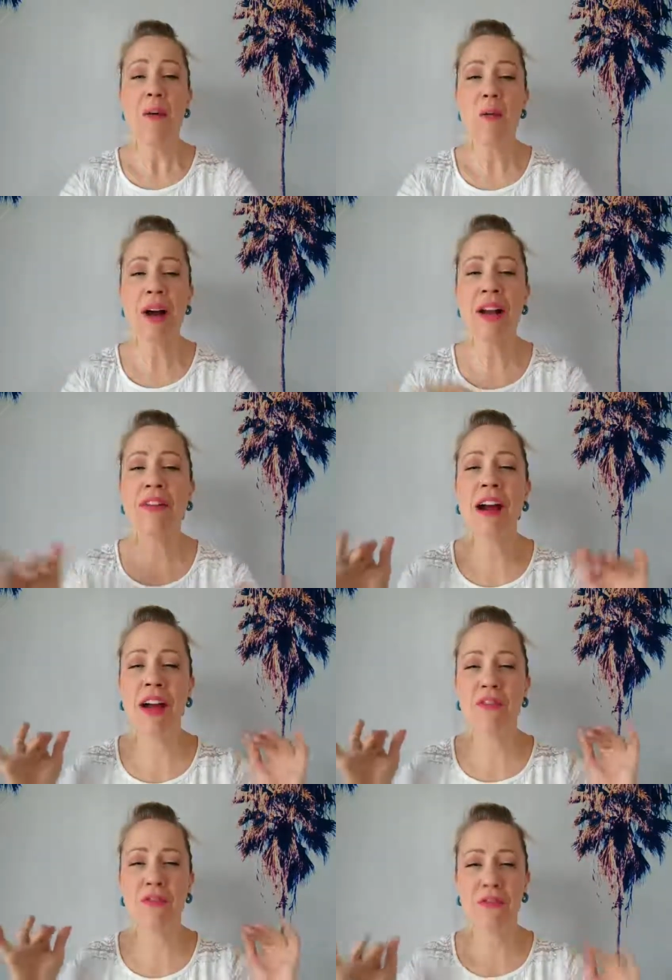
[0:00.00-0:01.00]
Whenever
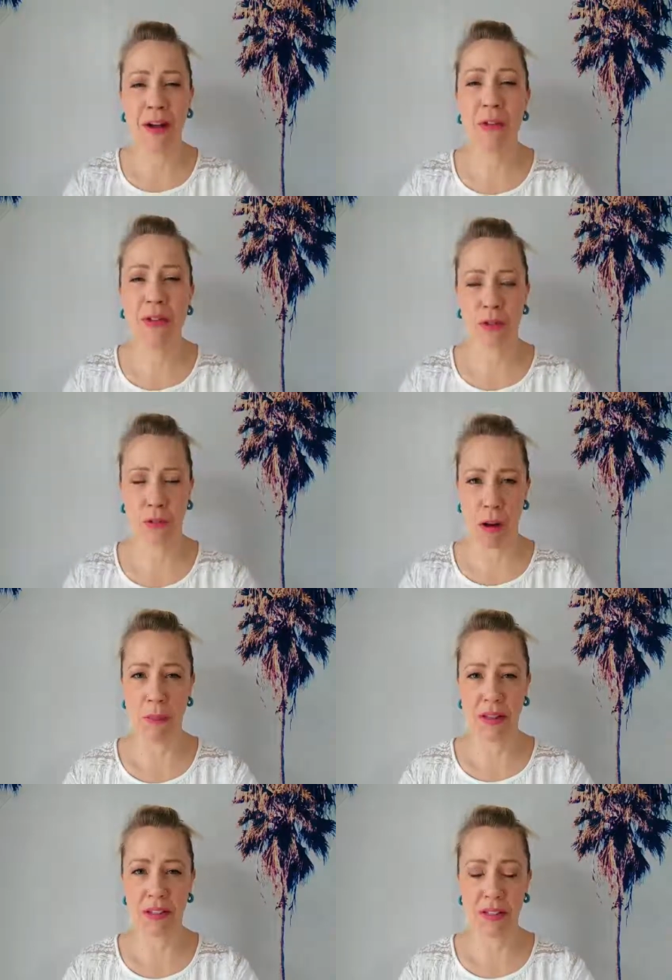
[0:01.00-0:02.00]
I've felt those
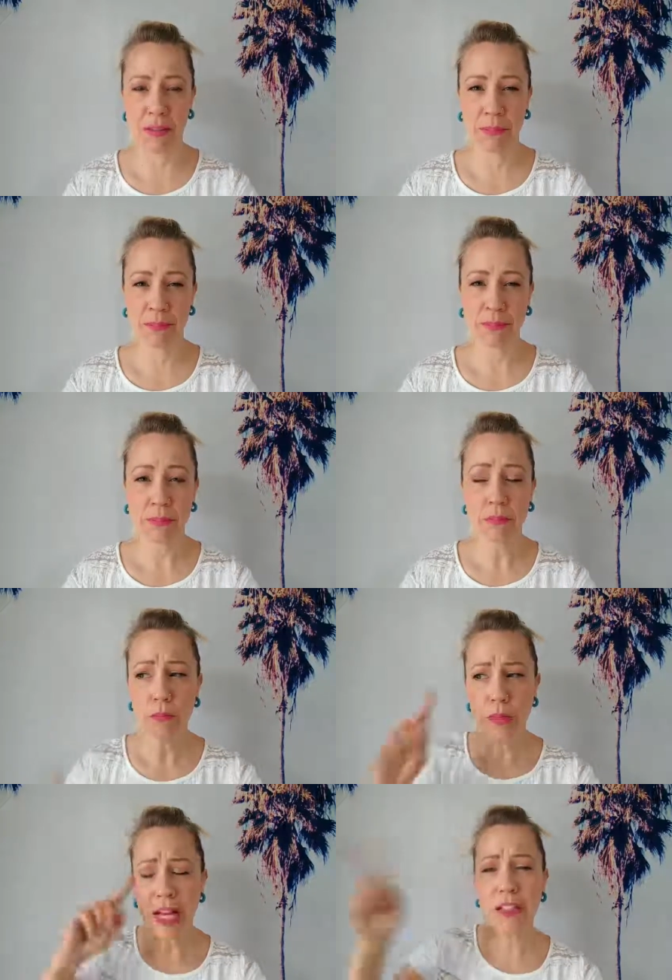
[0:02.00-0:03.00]
moments,
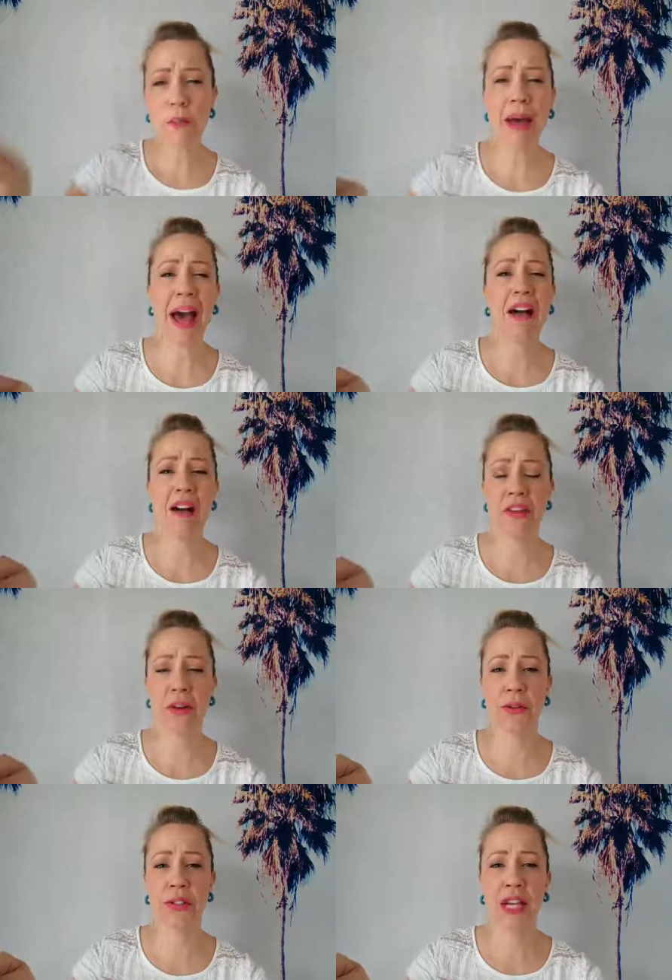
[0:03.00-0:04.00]
I look back on
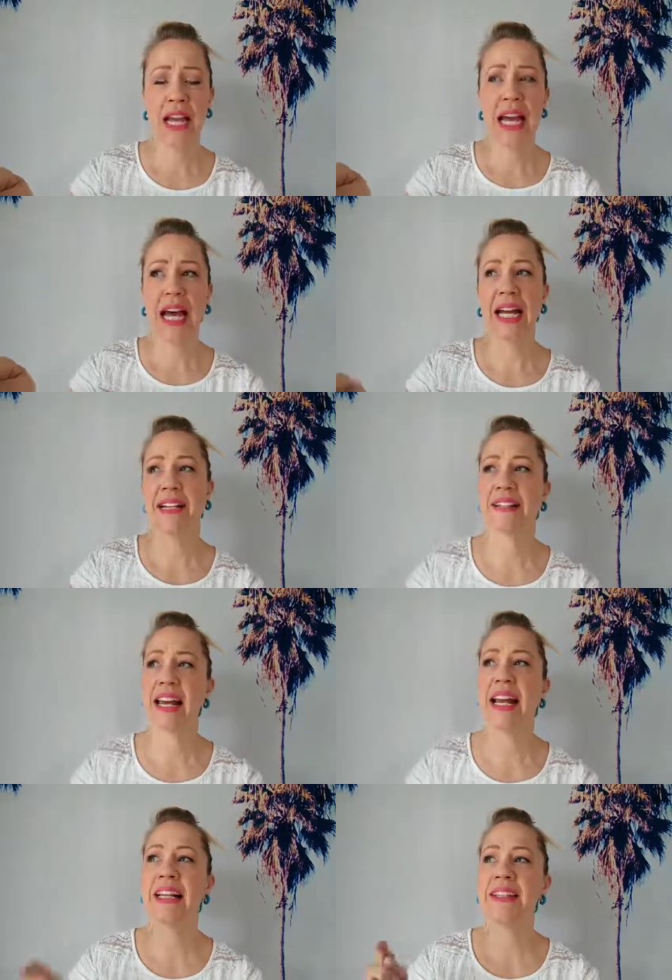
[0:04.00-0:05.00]
those and I
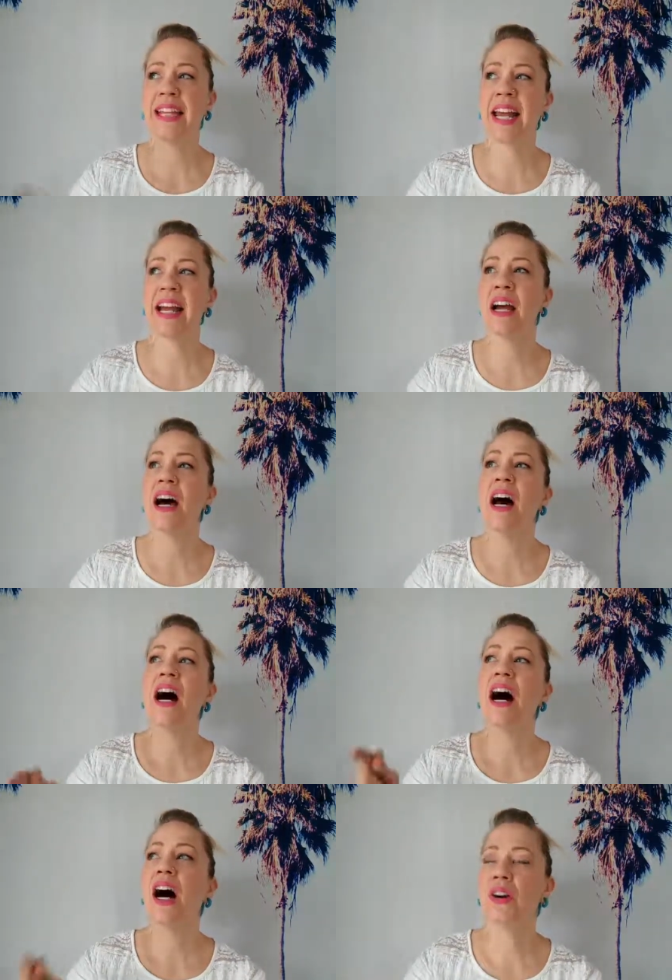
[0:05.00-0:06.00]
and I say,
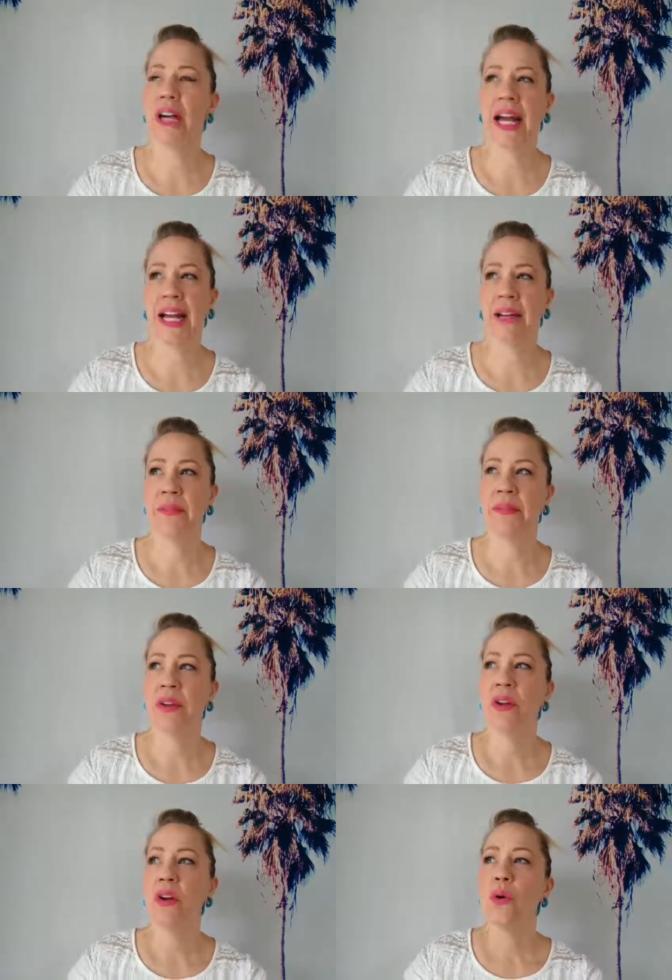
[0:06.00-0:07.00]
okay,
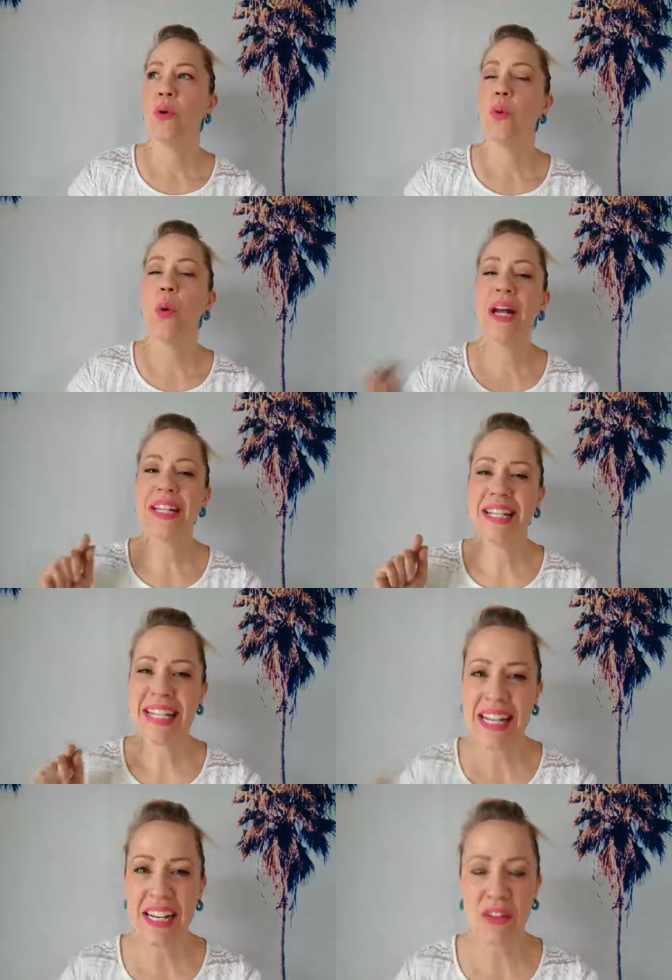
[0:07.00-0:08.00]
what
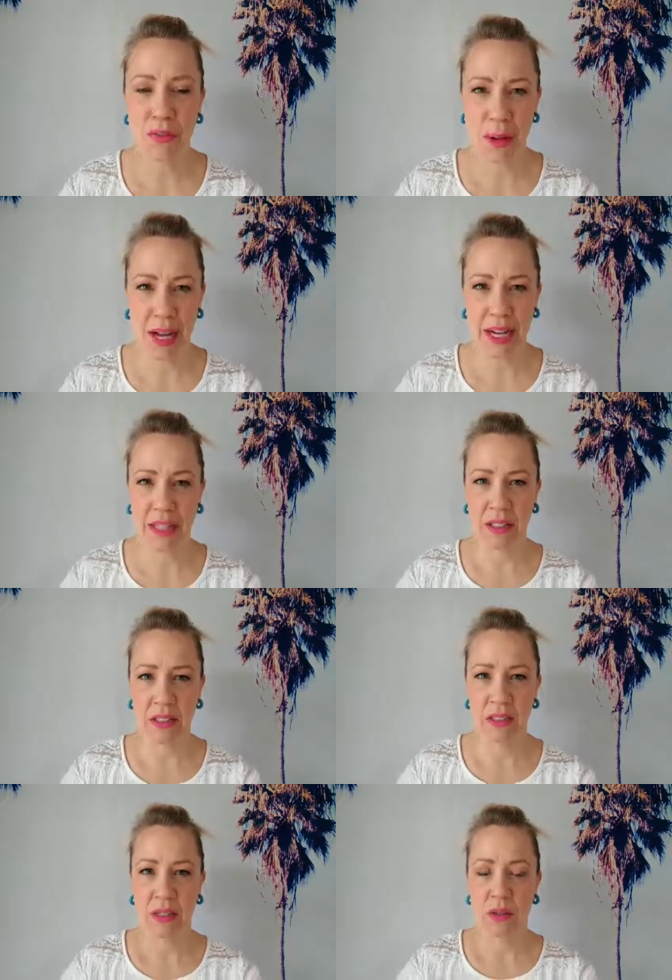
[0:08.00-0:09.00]
need of mine,
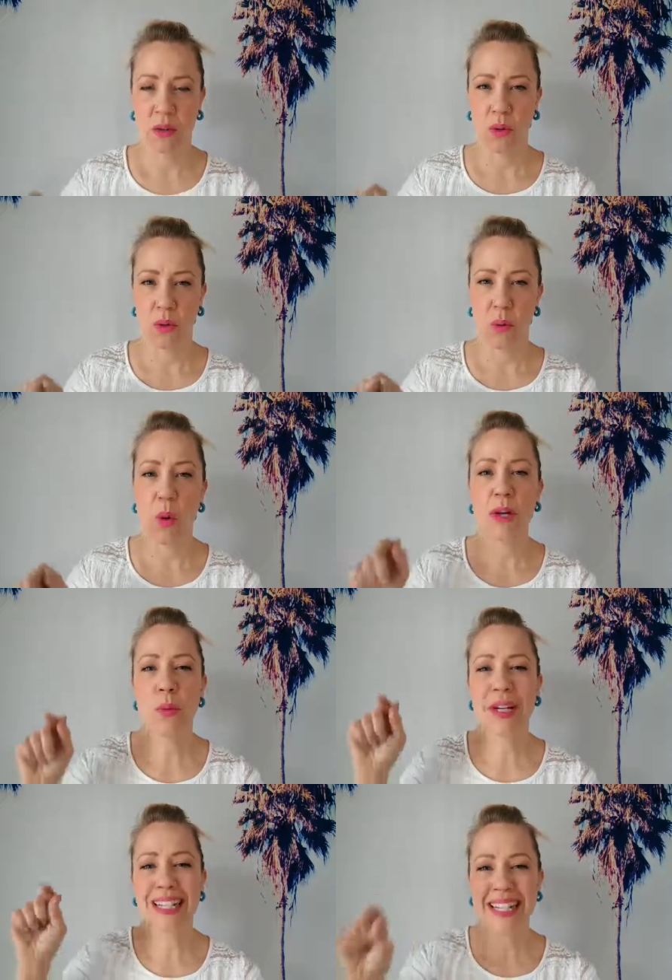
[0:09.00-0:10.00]
what
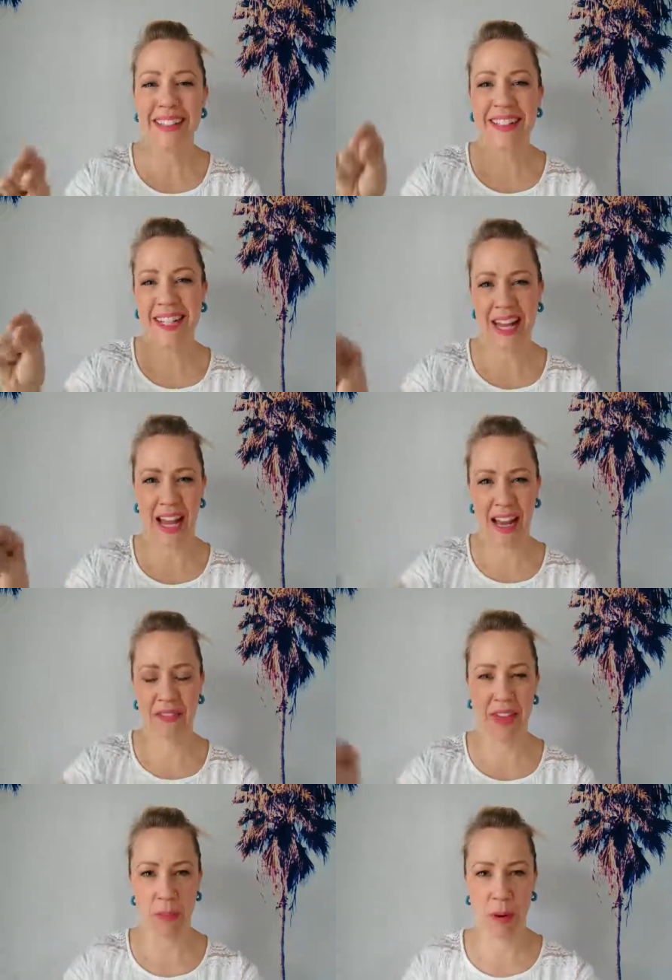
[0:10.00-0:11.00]
what needs did I
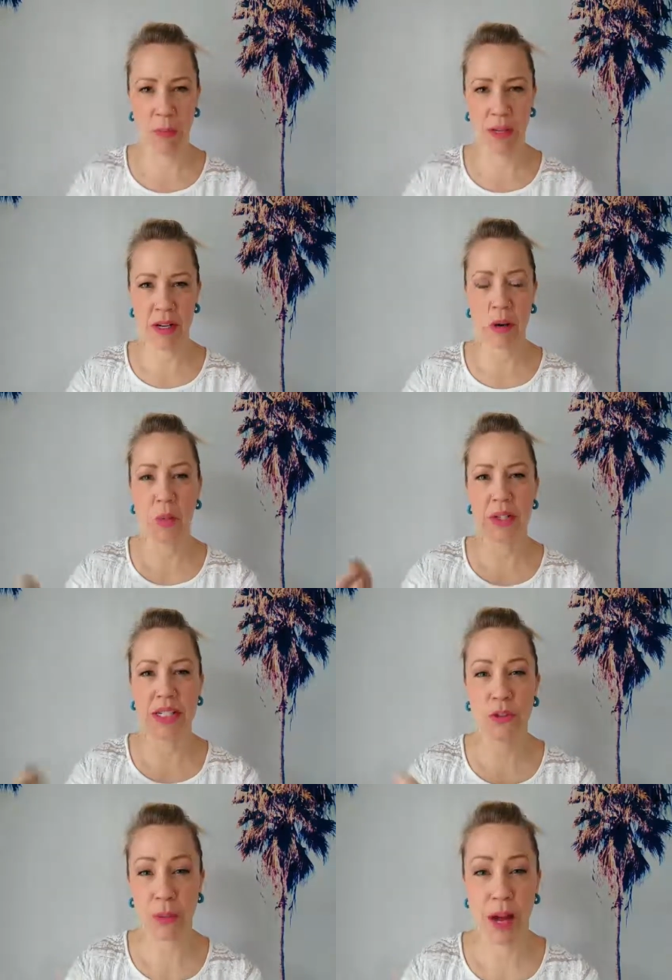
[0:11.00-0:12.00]
have in that moment, and what
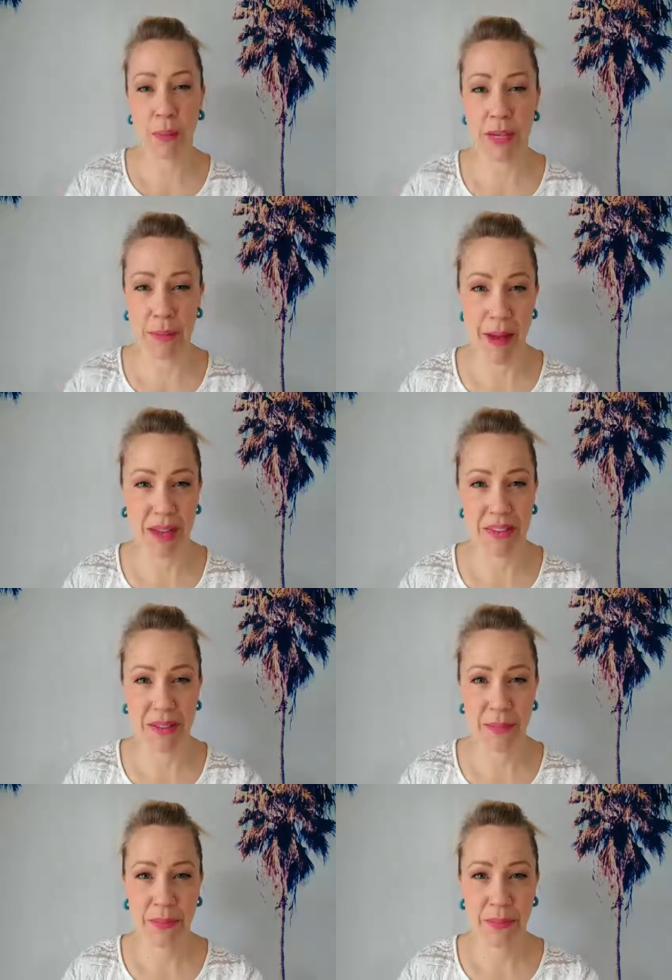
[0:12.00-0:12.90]
needs were not being met.